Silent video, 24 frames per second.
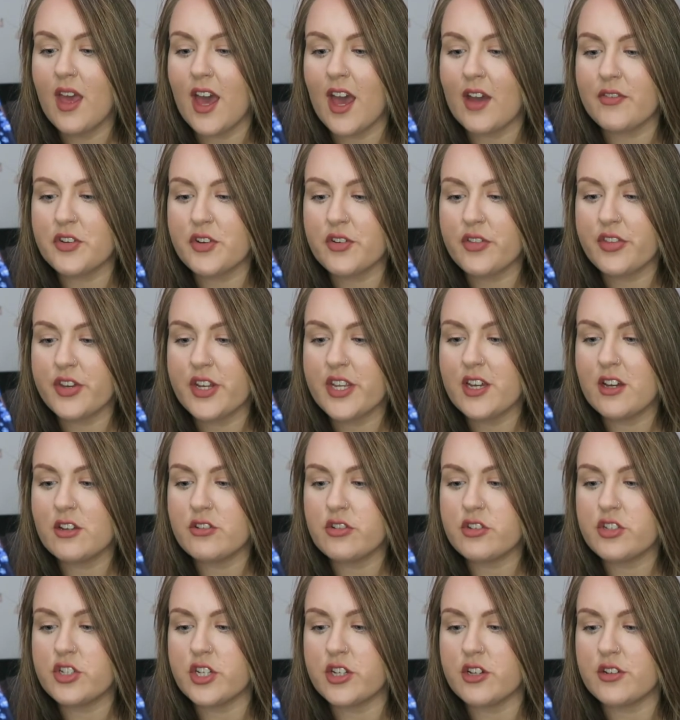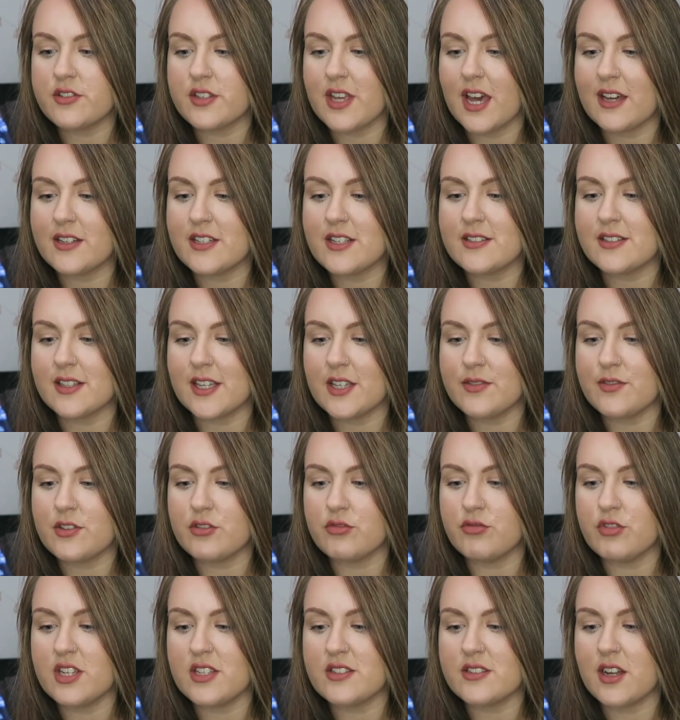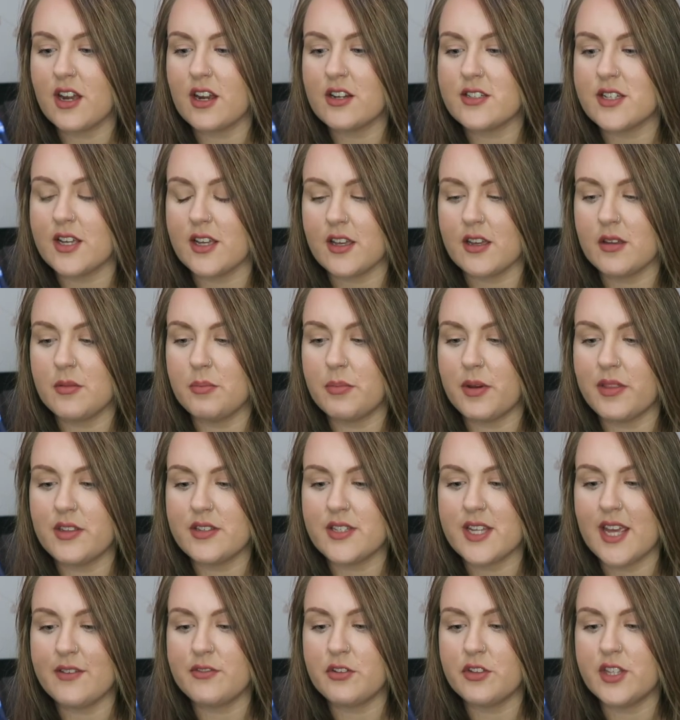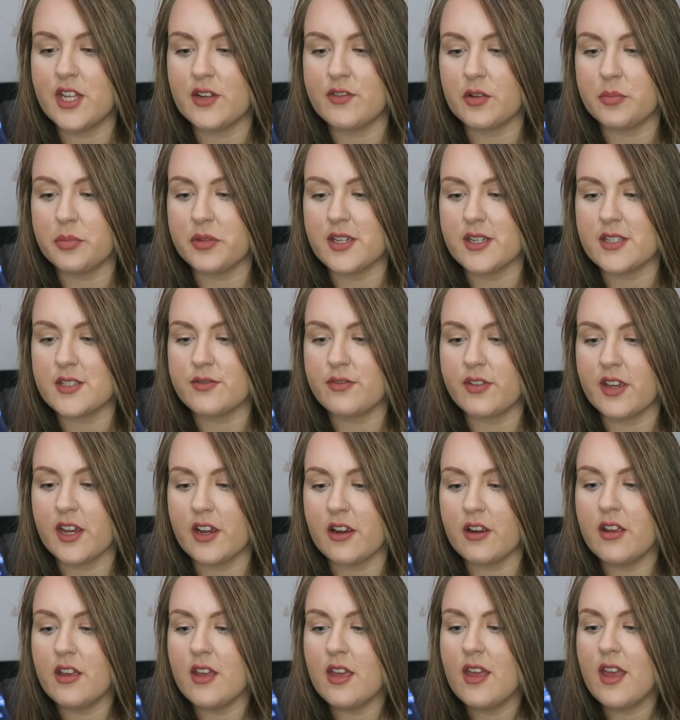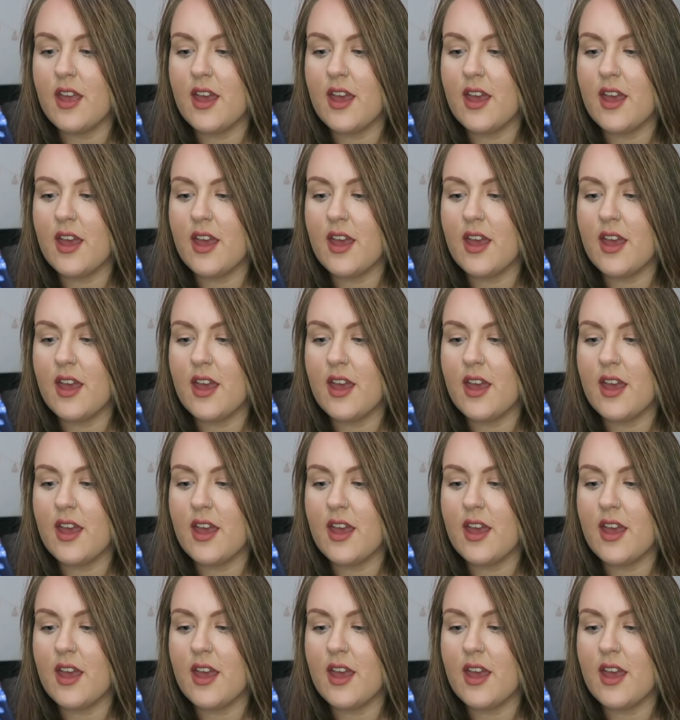After 300 years, Addie's life is restarting, but the devil never plays fair.